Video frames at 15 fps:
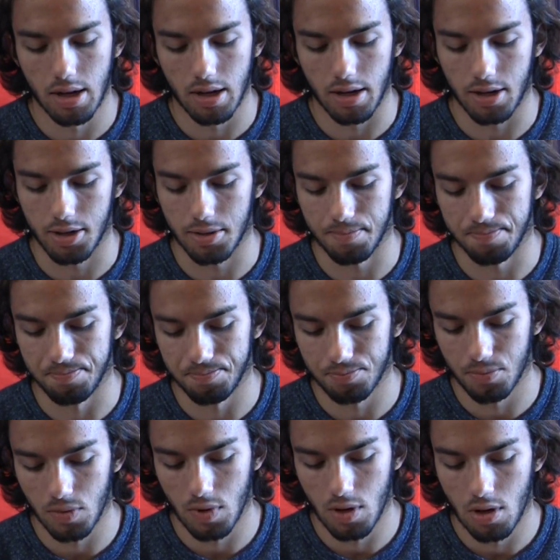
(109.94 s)
But
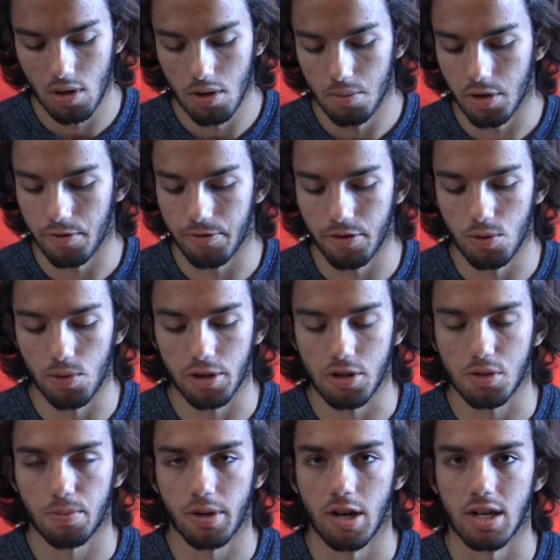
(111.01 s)
if you're one of
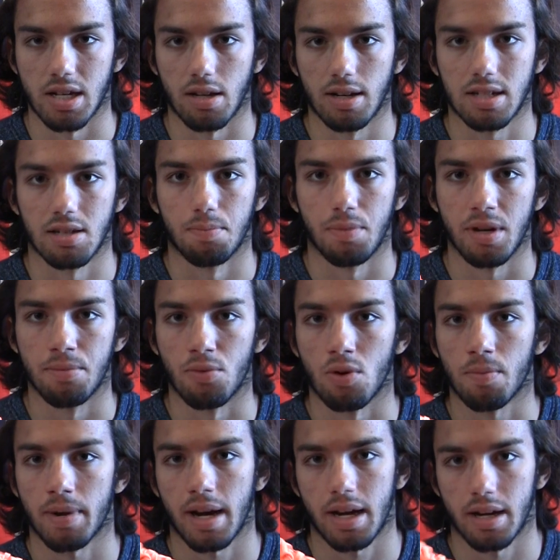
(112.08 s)
those players that likes a bit
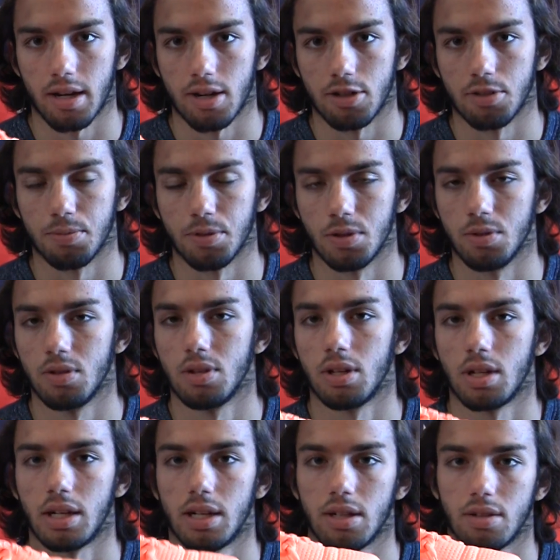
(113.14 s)
more padding on your boot,
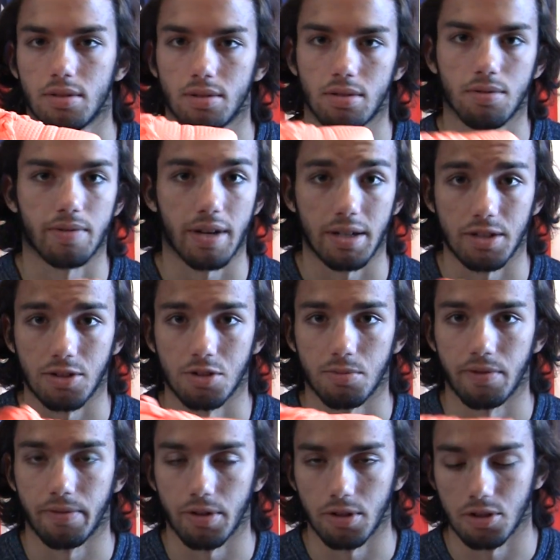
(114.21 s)
defenders,
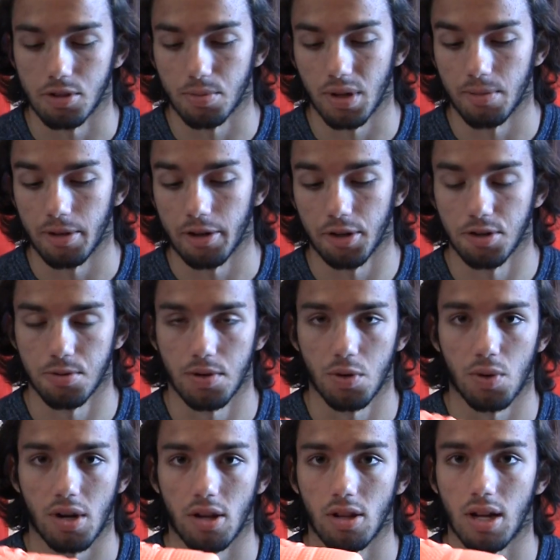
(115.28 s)
midfielders, playmakers, where you
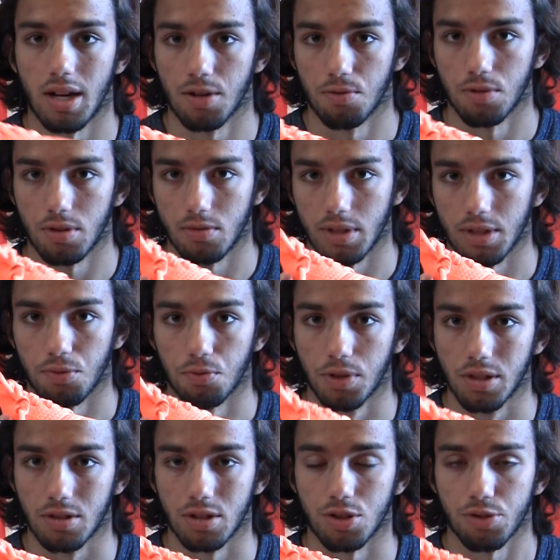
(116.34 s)
want a lot of
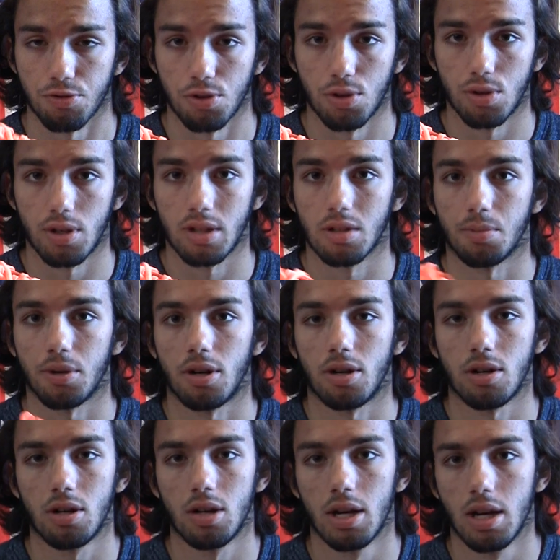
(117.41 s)
real control on the
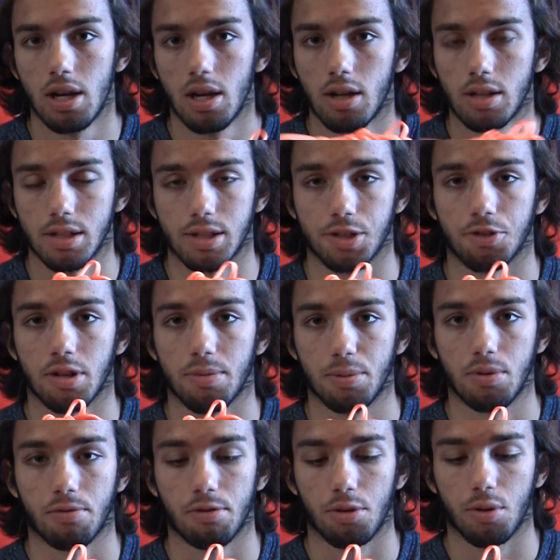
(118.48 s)
ball, this is a great
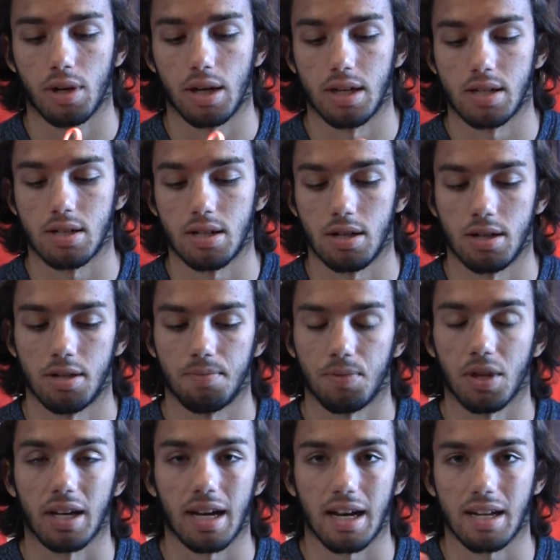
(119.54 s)
boot for you guys.
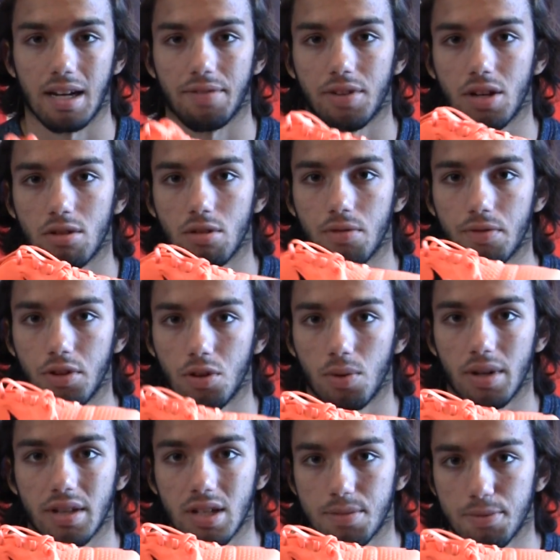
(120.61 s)
Again, I've done a review
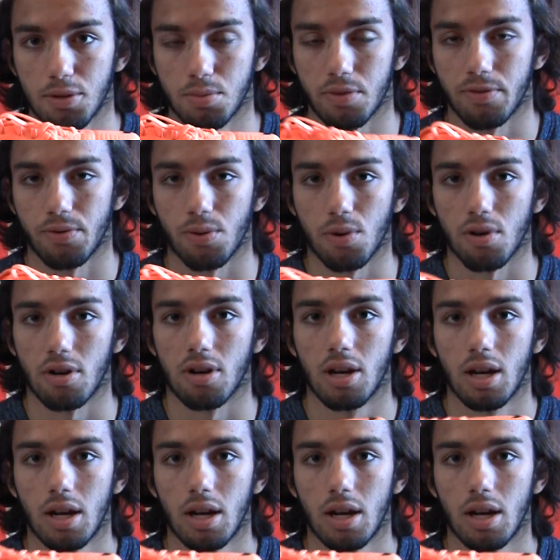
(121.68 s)
on this boot before